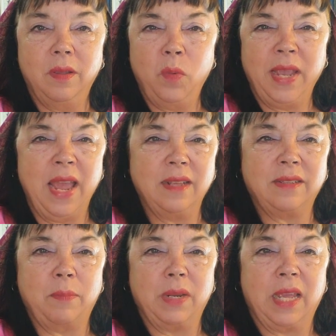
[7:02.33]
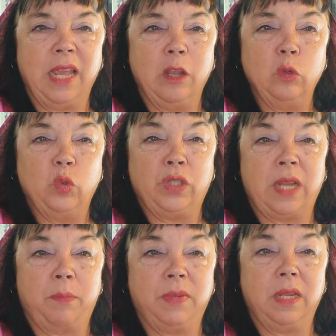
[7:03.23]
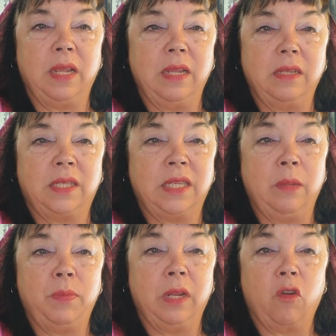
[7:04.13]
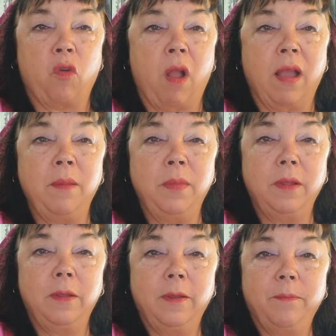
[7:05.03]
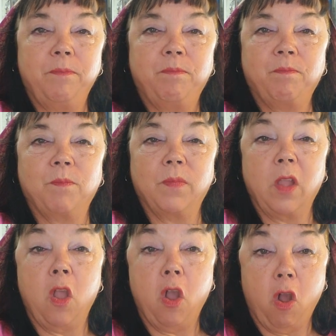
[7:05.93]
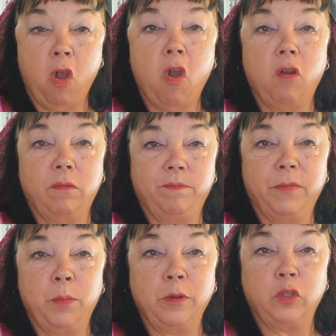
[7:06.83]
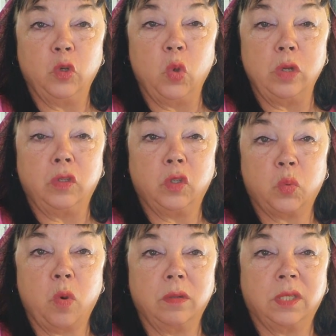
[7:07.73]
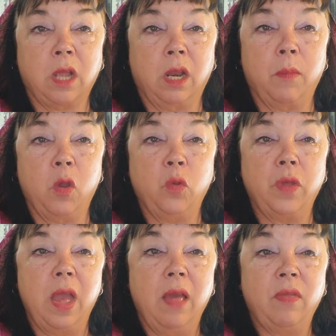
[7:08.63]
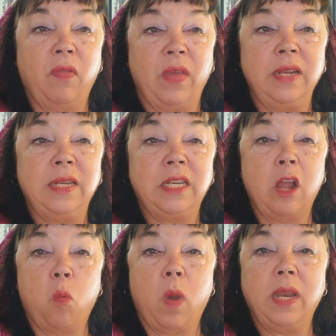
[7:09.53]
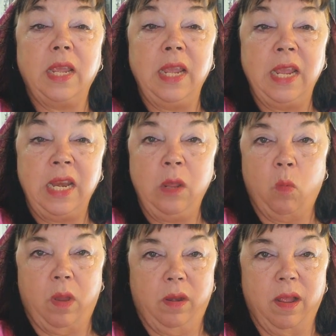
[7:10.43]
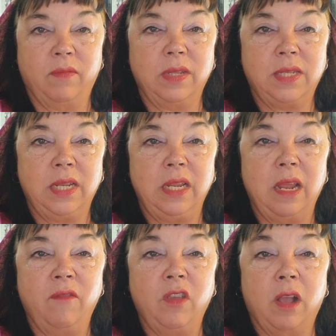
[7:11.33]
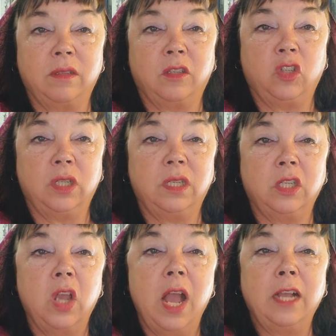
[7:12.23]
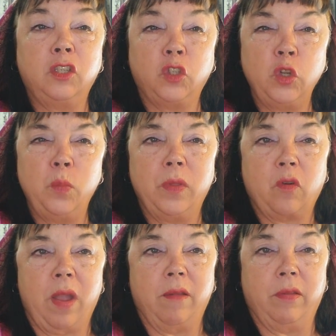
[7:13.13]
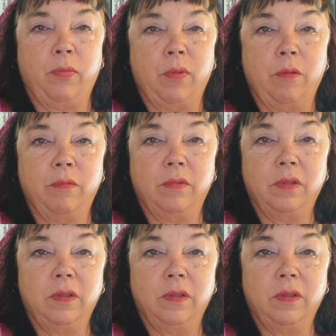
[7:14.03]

We can't accept a king who's steeped in crime. All the Persian lords swore a solemn oath that they did not want anyone of the seed of Yazdegerd to assume the crown and throne.